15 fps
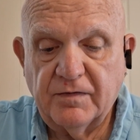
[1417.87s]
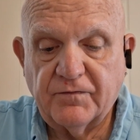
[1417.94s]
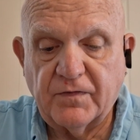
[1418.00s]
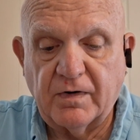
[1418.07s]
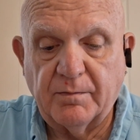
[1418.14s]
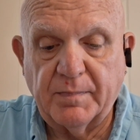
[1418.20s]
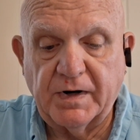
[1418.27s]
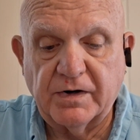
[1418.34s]

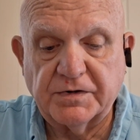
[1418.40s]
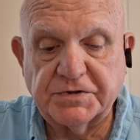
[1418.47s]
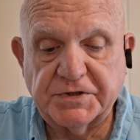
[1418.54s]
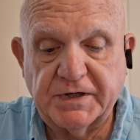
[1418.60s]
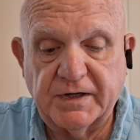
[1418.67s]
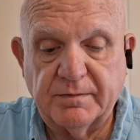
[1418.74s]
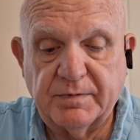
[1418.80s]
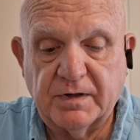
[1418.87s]
from
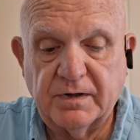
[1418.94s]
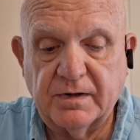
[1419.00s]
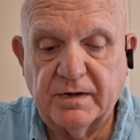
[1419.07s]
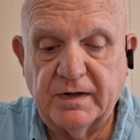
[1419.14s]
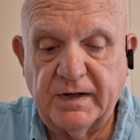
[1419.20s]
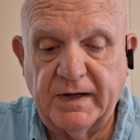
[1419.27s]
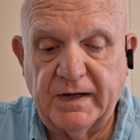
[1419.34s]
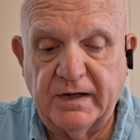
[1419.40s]
Beersheba
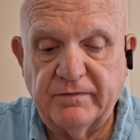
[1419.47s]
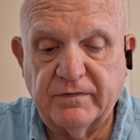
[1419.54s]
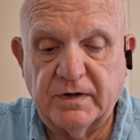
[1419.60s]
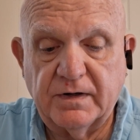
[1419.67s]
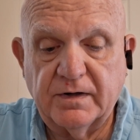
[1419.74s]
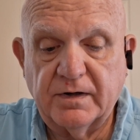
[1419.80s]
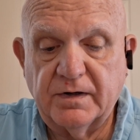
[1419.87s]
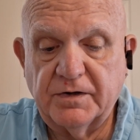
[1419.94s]

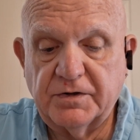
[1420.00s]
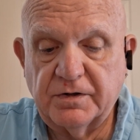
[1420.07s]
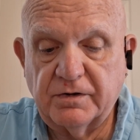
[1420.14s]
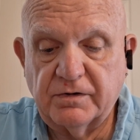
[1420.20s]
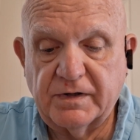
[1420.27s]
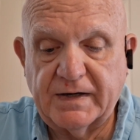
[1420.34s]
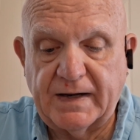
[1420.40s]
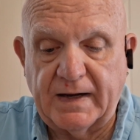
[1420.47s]
even to
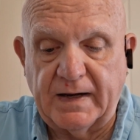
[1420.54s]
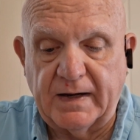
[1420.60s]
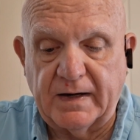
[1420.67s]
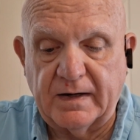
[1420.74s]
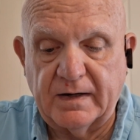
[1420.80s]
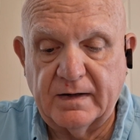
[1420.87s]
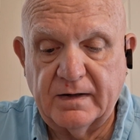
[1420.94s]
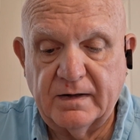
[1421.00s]

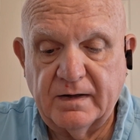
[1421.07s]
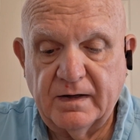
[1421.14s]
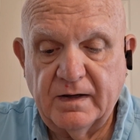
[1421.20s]
Dan,